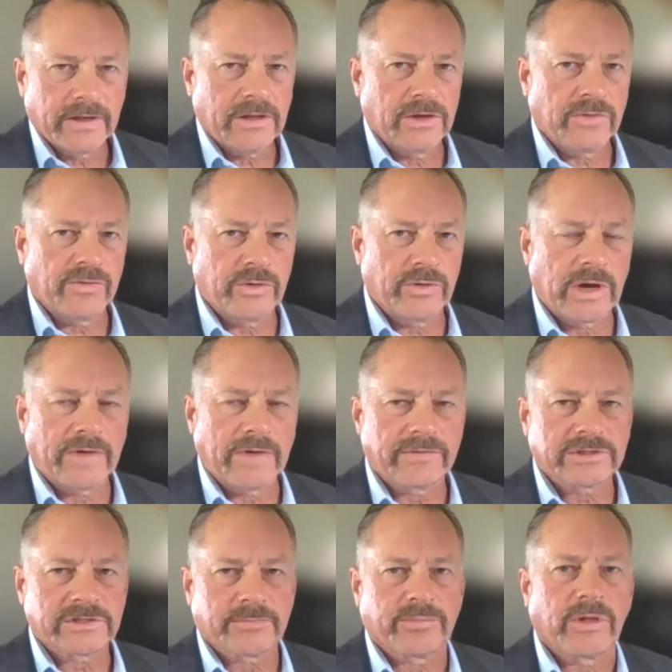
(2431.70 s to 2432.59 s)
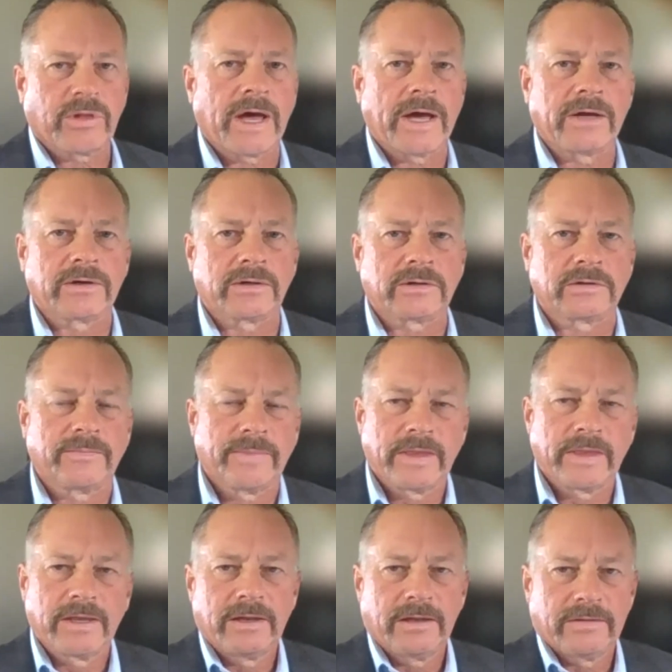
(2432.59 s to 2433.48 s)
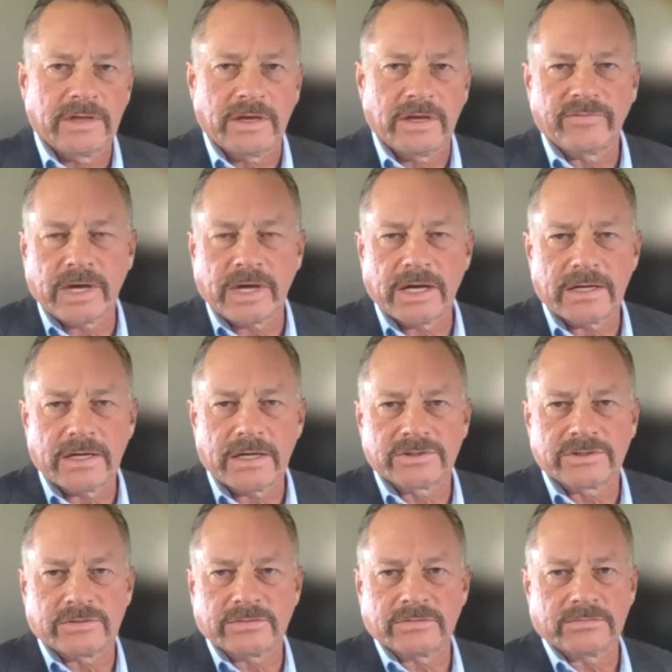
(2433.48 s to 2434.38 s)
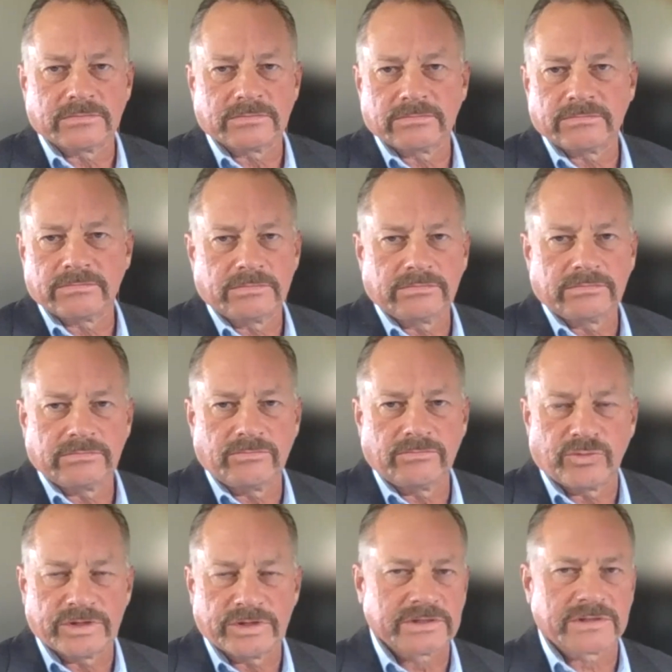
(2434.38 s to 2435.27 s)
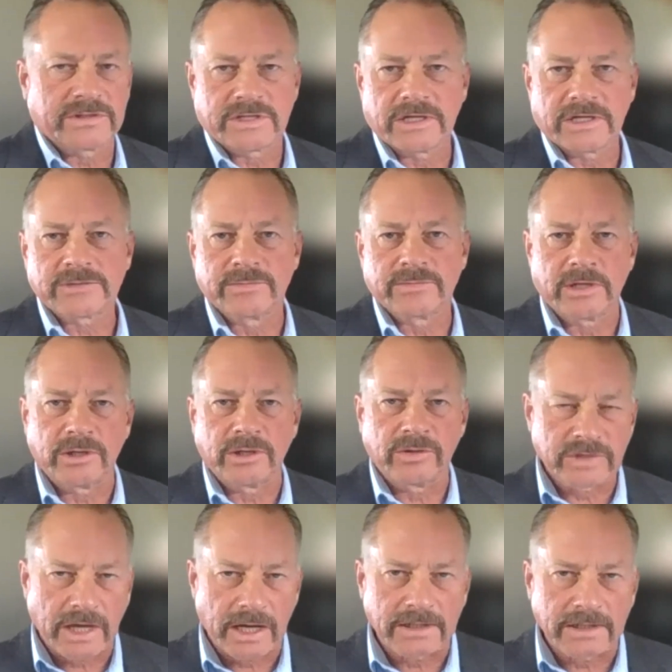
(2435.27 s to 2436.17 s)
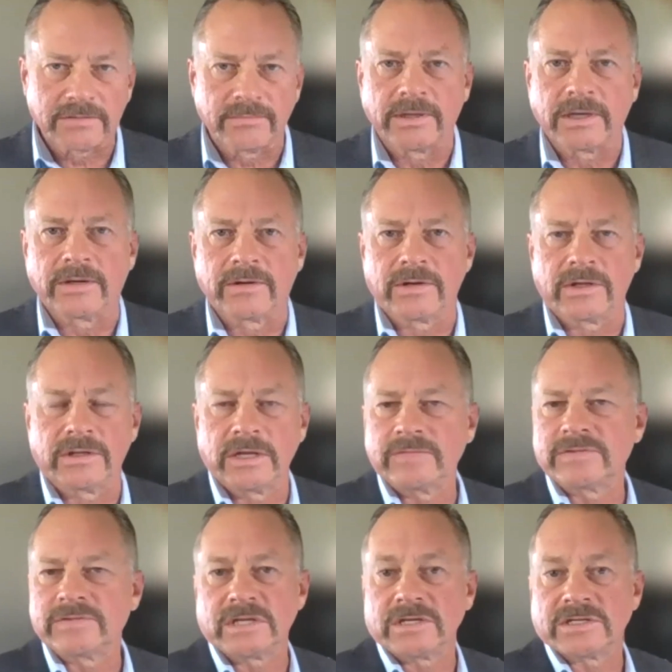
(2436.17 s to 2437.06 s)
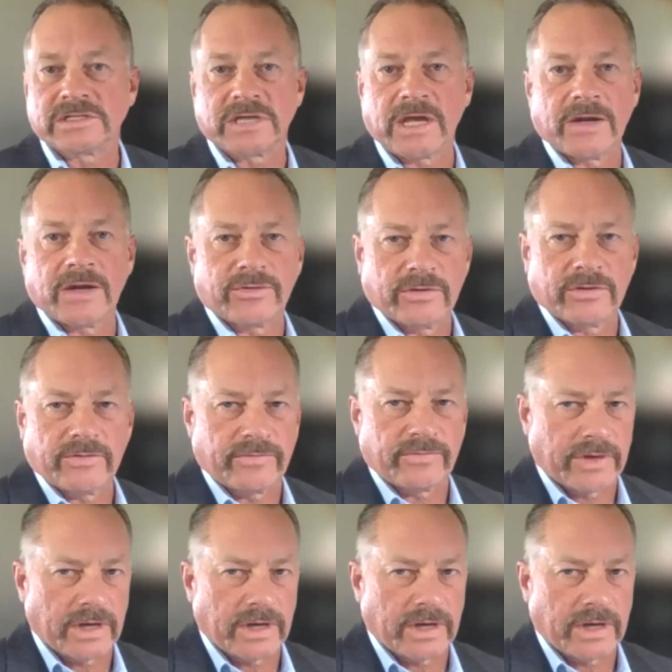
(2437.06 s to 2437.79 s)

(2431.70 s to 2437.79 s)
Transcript: if you have a supplier, they've got a certain risk assessment that you've talked about, and they've set a standard of,